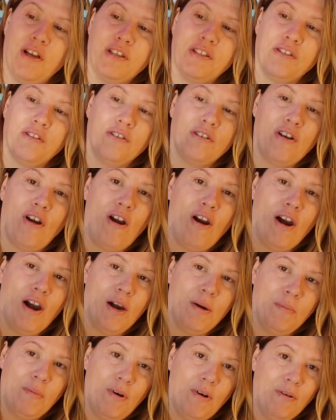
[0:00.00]
Russell
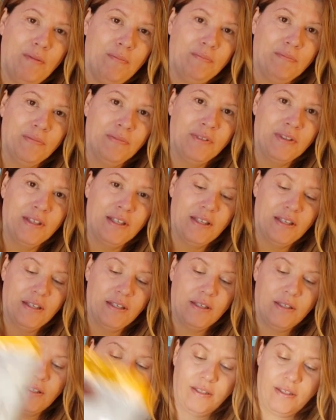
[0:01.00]
caramel.
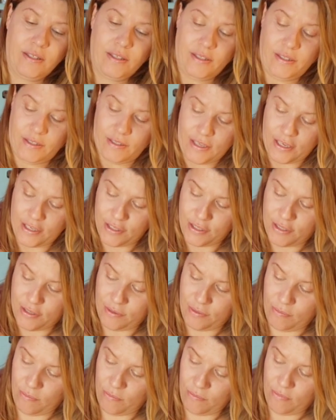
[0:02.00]
That's
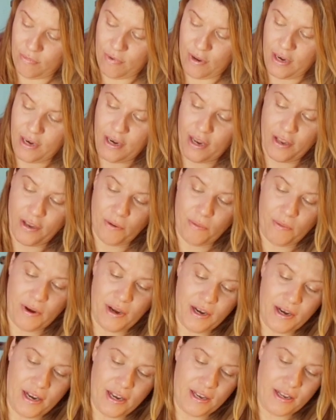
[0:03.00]
another
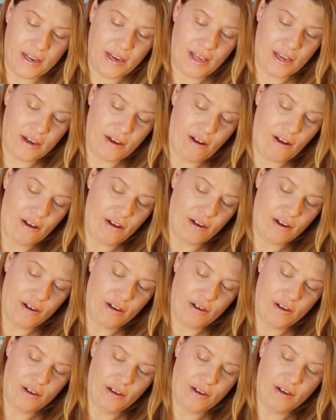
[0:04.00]
one. And then I got
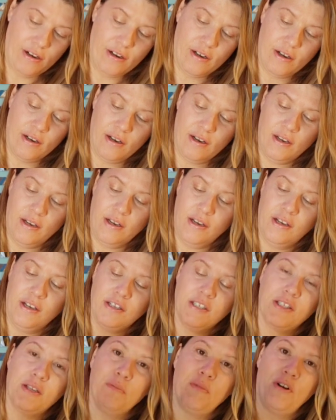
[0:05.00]
her
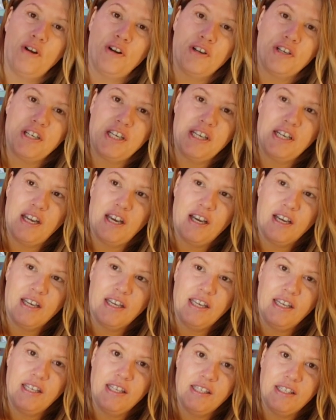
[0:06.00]
some Hershey
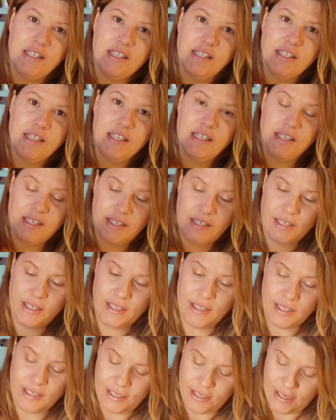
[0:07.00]
nuggets.
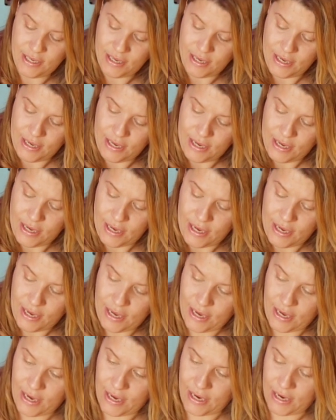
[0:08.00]

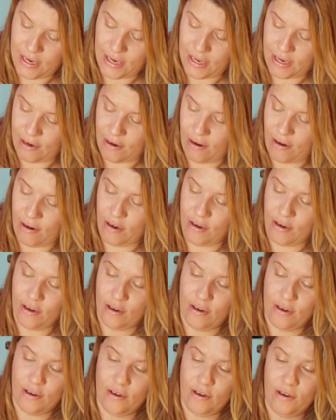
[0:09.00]
And I got
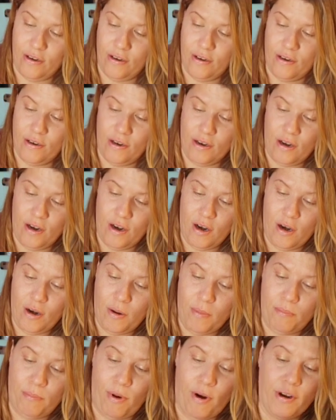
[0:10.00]
her
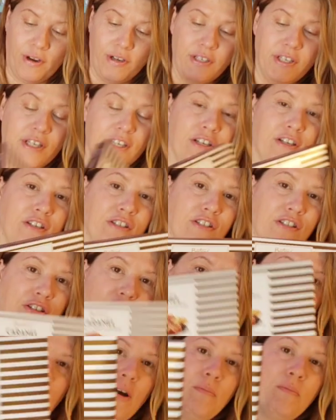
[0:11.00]
Barton's
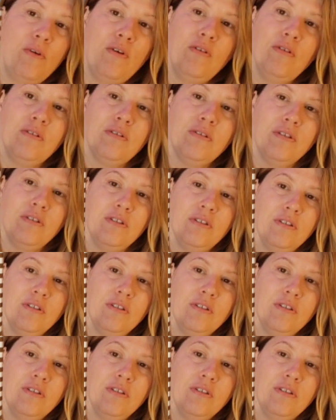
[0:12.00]
caramel.